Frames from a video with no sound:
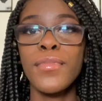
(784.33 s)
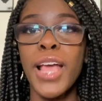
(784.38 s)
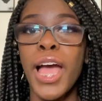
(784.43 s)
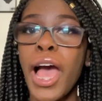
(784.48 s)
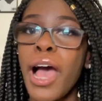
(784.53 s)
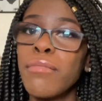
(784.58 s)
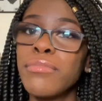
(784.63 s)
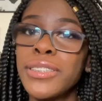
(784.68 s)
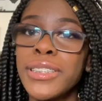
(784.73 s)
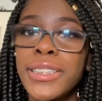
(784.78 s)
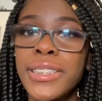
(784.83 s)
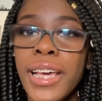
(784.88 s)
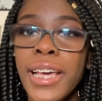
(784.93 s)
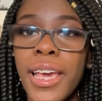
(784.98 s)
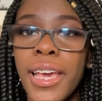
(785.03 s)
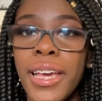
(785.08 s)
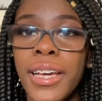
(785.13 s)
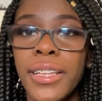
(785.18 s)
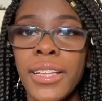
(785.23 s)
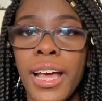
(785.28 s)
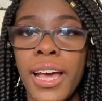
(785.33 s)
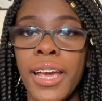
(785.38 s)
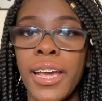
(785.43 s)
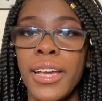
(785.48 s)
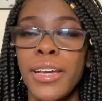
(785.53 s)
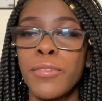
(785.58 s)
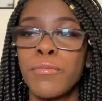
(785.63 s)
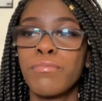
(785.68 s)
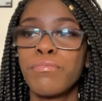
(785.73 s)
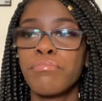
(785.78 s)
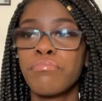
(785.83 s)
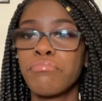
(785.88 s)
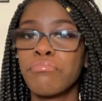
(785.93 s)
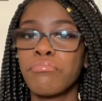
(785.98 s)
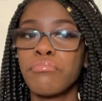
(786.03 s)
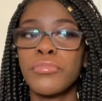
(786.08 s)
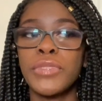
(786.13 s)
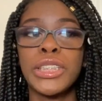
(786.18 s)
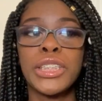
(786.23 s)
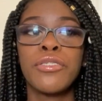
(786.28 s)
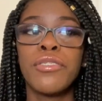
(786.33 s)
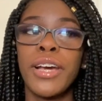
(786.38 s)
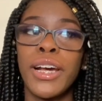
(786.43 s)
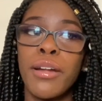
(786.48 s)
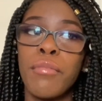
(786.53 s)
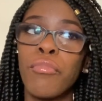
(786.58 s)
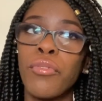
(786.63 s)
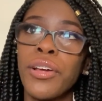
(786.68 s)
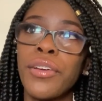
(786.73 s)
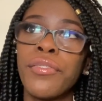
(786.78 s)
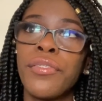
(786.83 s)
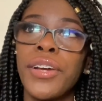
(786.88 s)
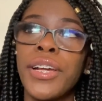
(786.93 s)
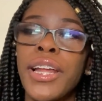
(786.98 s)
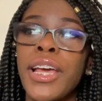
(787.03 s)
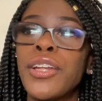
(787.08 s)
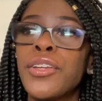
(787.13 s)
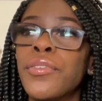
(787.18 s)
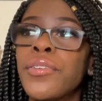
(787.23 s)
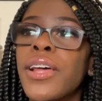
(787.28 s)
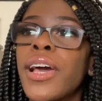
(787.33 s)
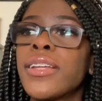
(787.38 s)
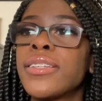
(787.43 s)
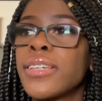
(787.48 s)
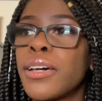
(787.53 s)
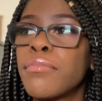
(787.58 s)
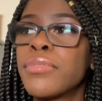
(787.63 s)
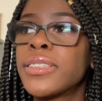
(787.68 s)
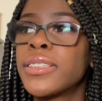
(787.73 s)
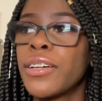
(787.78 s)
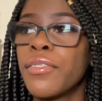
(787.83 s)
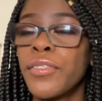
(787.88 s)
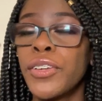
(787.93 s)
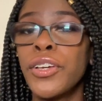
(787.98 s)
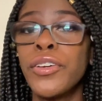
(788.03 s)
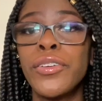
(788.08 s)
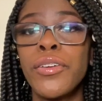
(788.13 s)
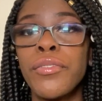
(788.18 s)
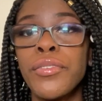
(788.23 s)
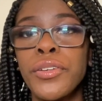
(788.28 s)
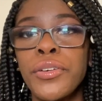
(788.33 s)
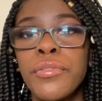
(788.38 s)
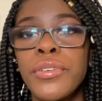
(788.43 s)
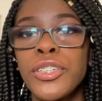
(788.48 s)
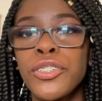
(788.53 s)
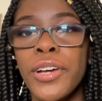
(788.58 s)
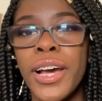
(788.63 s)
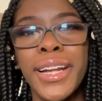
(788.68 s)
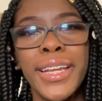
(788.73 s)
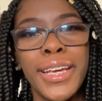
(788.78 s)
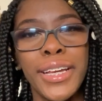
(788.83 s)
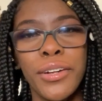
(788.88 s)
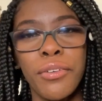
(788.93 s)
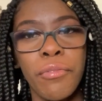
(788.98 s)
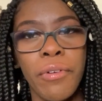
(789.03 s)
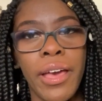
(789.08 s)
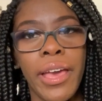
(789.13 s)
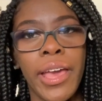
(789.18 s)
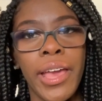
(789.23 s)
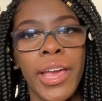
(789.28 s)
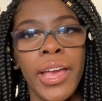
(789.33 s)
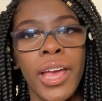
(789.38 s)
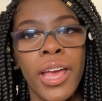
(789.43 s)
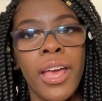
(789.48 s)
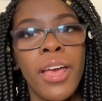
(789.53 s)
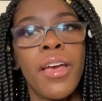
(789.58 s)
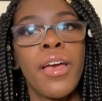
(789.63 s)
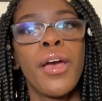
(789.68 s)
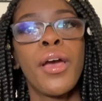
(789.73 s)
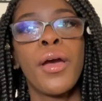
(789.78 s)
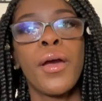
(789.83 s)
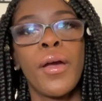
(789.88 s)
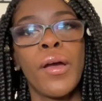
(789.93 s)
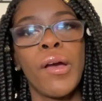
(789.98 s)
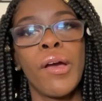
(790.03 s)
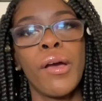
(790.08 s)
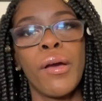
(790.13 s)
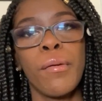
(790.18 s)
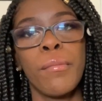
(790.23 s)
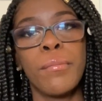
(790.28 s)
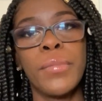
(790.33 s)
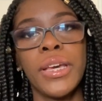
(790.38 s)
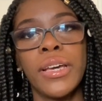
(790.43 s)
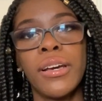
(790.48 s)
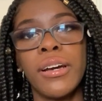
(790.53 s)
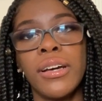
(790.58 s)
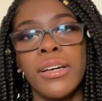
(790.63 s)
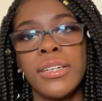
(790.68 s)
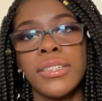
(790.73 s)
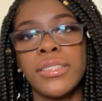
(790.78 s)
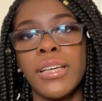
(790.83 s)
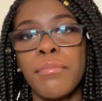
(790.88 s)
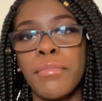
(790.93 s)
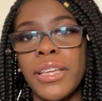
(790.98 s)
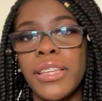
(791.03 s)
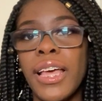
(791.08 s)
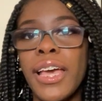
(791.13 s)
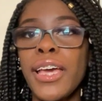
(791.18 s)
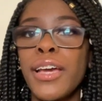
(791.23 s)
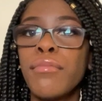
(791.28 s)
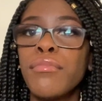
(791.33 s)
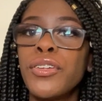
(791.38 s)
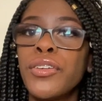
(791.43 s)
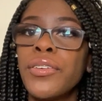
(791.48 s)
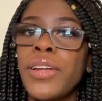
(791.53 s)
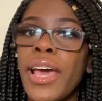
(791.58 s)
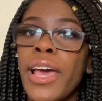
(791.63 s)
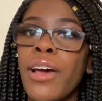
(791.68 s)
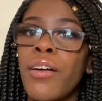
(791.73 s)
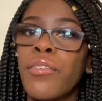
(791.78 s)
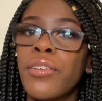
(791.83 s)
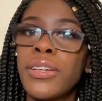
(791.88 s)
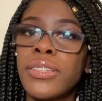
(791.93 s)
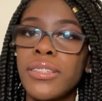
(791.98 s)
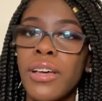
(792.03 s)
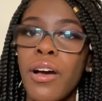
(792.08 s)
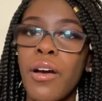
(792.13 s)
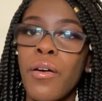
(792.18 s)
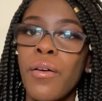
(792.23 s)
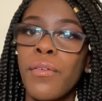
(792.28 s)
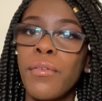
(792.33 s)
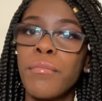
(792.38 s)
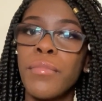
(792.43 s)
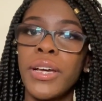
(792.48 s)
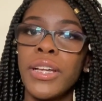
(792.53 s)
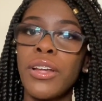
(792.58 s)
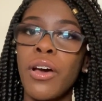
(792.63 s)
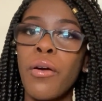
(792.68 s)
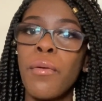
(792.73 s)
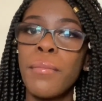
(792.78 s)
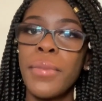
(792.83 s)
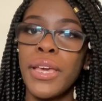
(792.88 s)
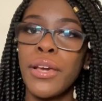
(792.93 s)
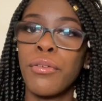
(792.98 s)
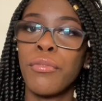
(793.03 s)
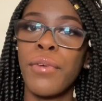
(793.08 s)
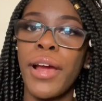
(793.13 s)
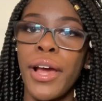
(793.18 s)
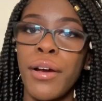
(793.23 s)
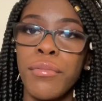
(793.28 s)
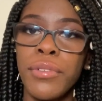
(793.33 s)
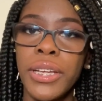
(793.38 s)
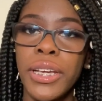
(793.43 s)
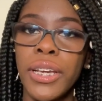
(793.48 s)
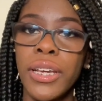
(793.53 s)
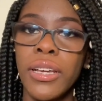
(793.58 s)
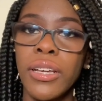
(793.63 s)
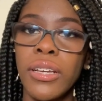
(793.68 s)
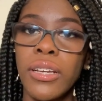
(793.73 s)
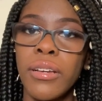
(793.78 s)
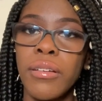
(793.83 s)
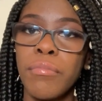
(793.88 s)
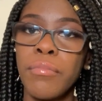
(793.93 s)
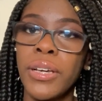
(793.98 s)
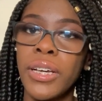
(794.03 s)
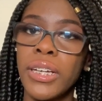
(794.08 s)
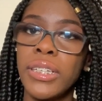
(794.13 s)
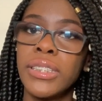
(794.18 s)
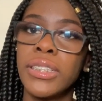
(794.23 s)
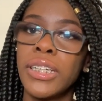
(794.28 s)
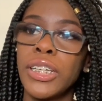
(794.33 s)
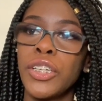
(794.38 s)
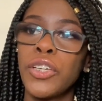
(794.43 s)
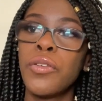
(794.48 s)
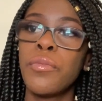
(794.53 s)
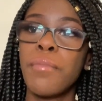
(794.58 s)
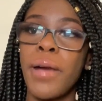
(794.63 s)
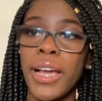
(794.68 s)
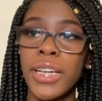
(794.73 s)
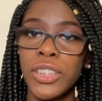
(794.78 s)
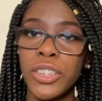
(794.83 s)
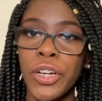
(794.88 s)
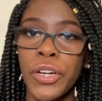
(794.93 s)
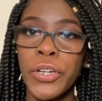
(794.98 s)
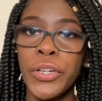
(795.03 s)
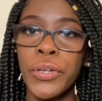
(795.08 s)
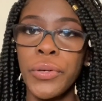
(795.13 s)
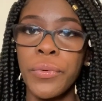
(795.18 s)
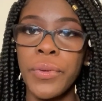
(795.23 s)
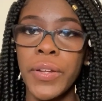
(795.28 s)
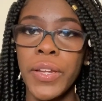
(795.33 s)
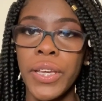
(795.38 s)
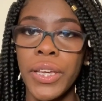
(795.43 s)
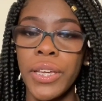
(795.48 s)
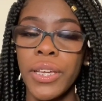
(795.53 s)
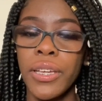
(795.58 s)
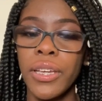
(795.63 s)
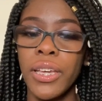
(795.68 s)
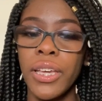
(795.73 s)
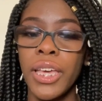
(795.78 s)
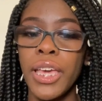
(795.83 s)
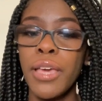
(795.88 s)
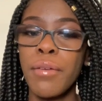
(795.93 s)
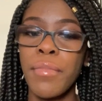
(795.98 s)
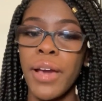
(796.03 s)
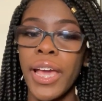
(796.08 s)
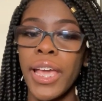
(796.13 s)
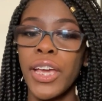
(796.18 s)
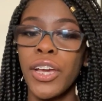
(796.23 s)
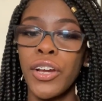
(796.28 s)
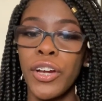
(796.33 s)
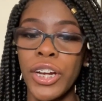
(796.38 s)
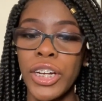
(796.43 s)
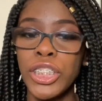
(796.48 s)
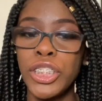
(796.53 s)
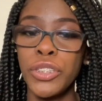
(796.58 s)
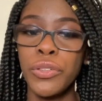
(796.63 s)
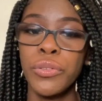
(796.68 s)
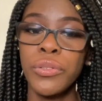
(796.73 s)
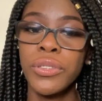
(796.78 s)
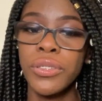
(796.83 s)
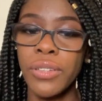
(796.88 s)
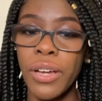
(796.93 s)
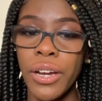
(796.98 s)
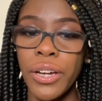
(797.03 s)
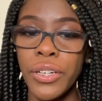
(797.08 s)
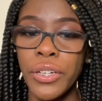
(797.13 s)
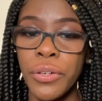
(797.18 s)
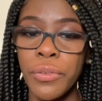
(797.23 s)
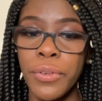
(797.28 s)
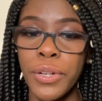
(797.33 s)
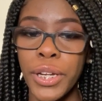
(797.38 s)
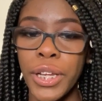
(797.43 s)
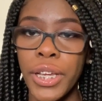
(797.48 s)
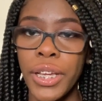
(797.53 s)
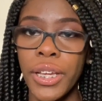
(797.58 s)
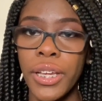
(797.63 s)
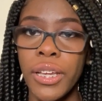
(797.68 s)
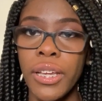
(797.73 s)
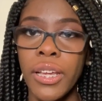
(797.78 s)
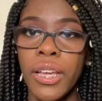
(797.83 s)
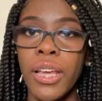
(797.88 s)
I'm just saying, like, you got a boyfriend that do that type of stuff and you don't do it, try to get away. Because, I mean, let him do that on his own, but don't be around it, because then you might start doing it. He might encourage you to start doing it.